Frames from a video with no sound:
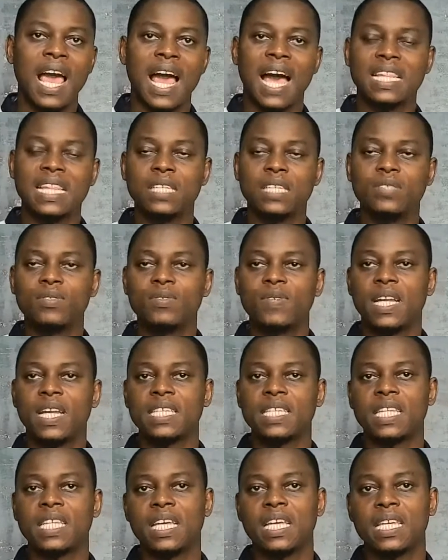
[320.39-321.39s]
and then you
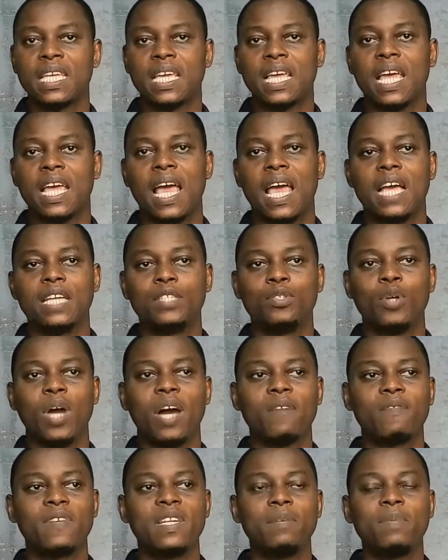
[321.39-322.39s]
realize that like you
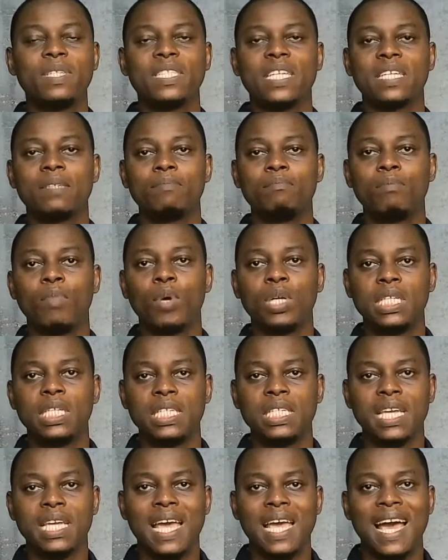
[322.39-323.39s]
have limited
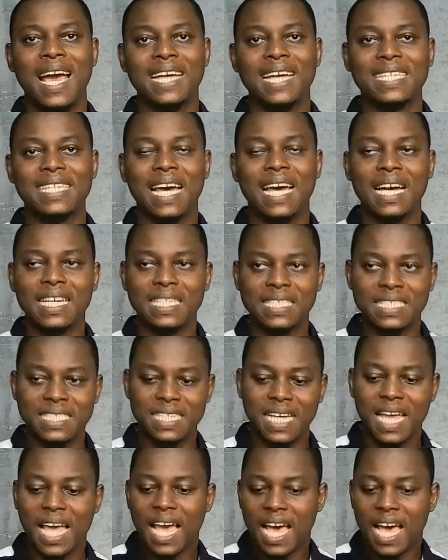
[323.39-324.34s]
money at hand.